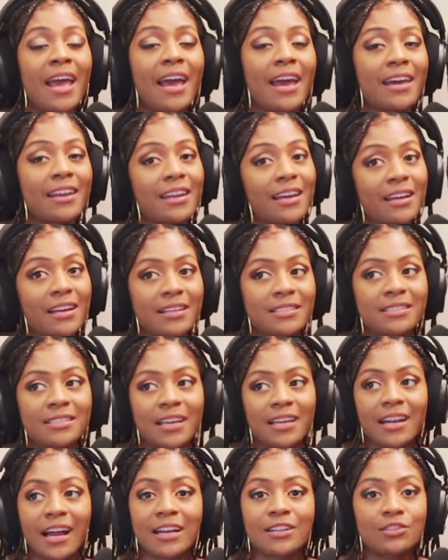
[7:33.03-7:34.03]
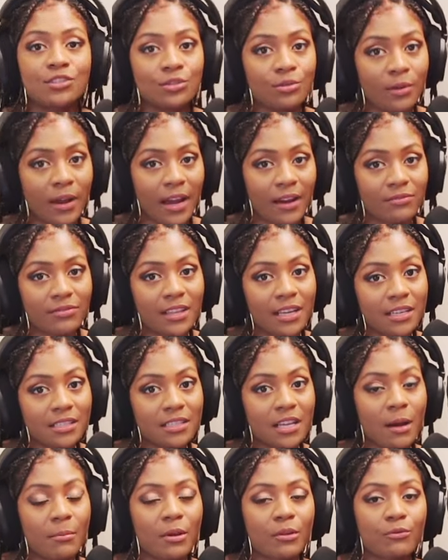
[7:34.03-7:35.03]
And like I said, I do have things
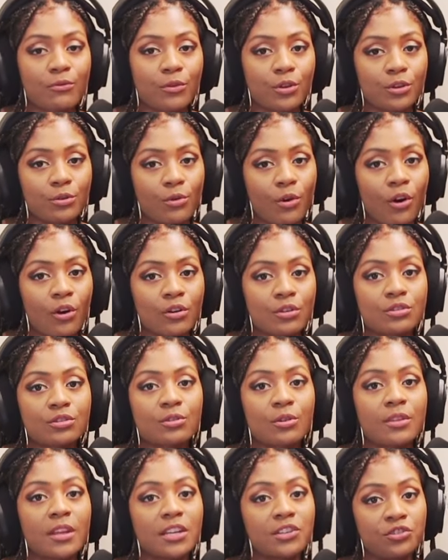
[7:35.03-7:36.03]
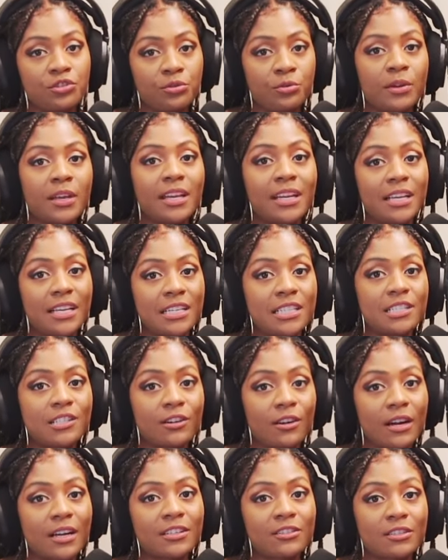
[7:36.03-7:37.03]
coming for you all so that you can
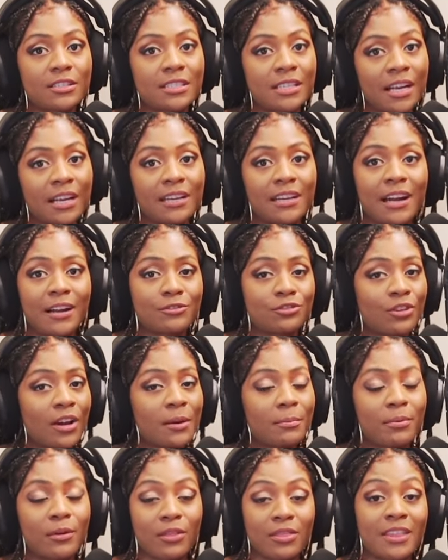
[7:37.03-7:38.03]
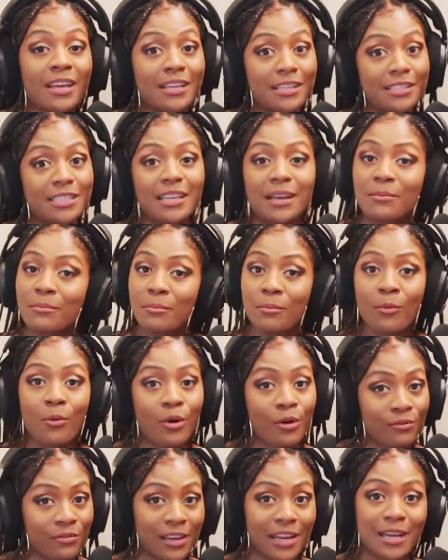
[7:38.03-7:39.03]
easier understand it. I'll try to put things in
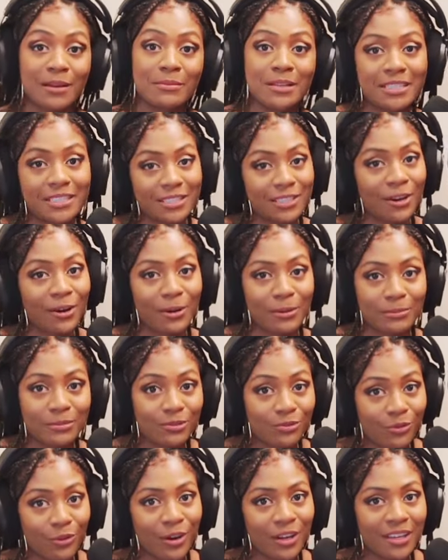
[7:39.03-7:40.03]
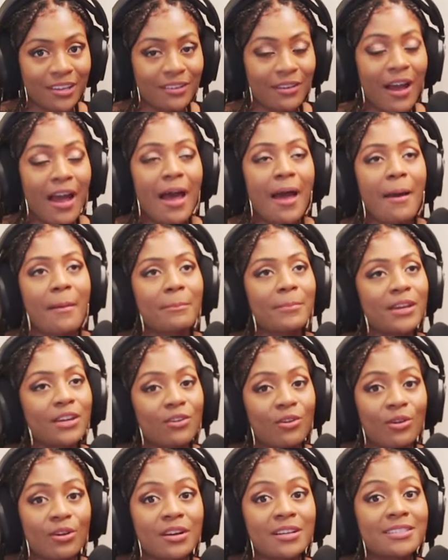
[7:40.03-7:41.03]
more of layman's terms for you
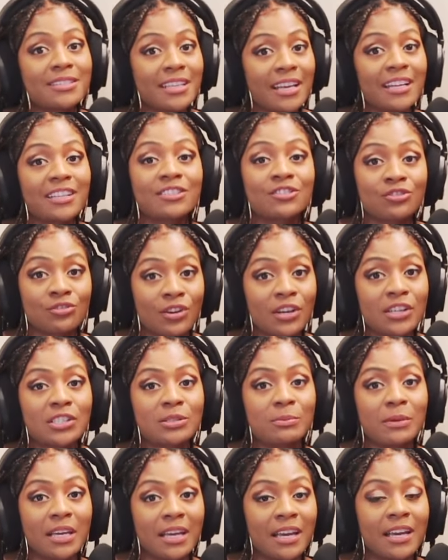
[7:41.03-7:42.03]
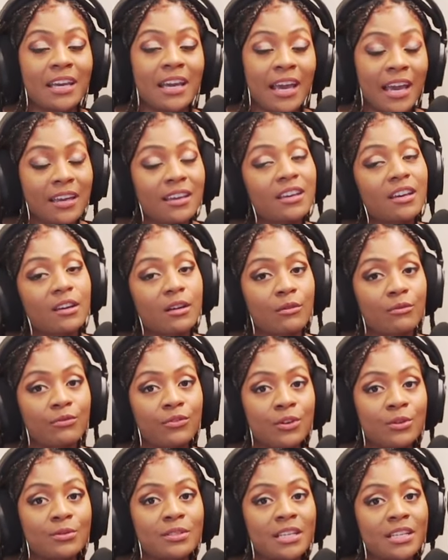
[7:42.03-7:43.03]
because trust me, it can get
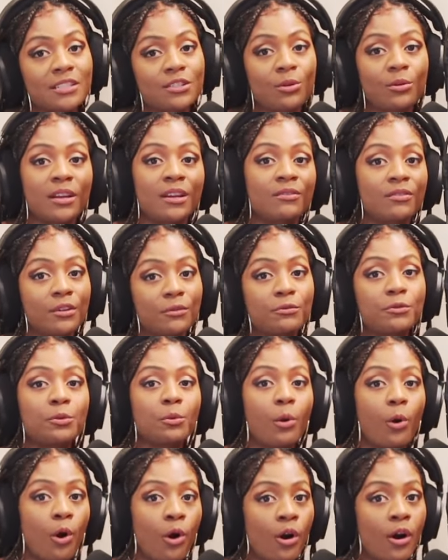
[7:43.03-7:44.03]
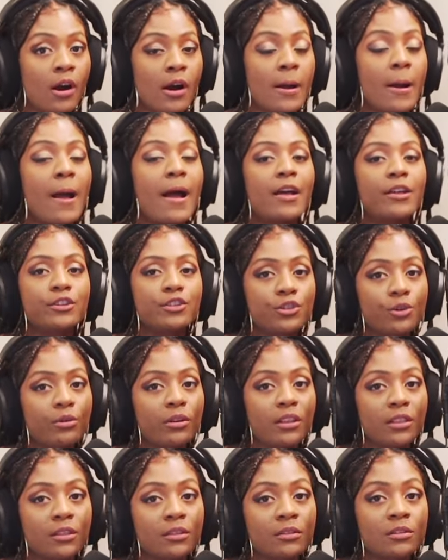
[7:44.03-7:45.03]
confusing. So even if you are
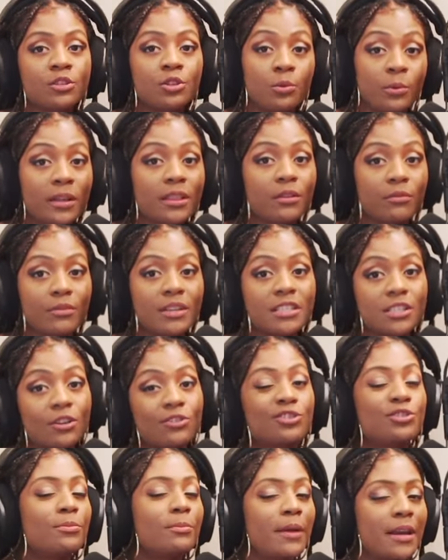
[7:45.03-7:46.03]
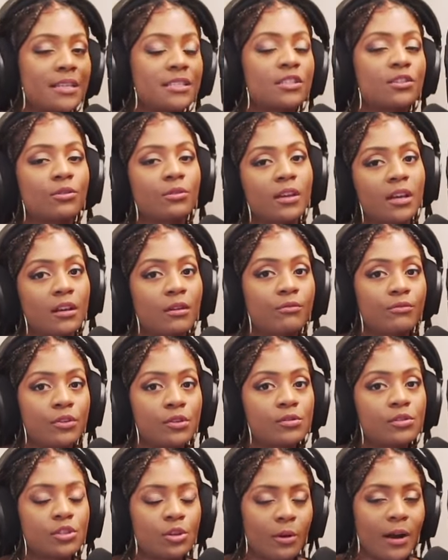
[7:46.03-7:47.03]
doing doing the research, you may still get
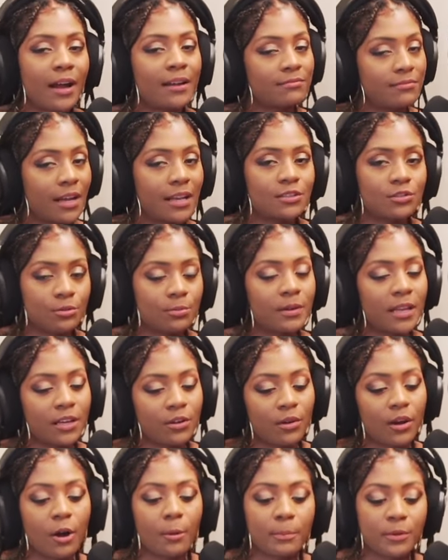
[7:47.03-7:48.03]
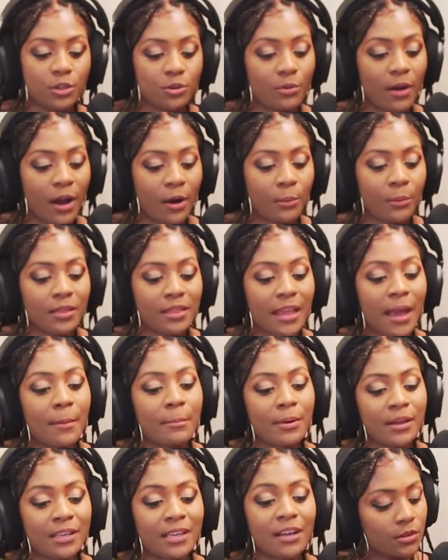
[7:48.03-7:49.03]
confused. So I, I do plan on helping you out with that.
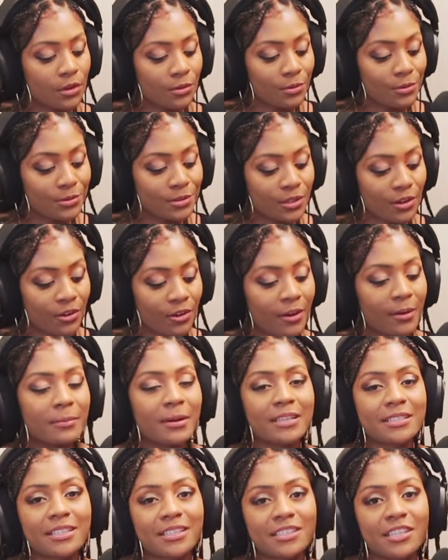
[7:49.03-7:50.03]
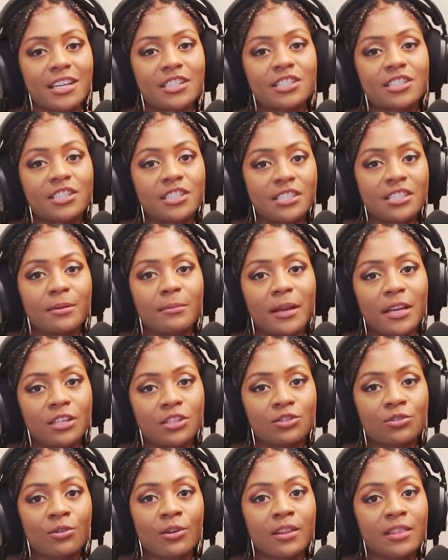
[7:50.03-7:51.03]
But yeah, those are my suggestions to make
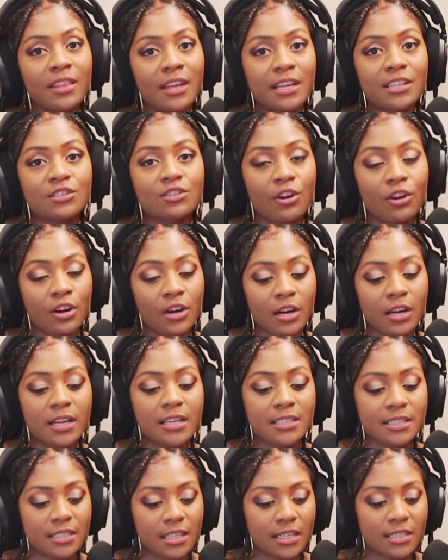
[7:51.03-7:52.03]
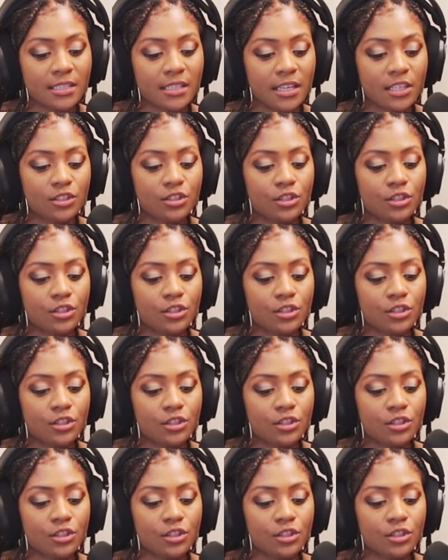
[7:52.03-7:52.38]
sure things are consistent.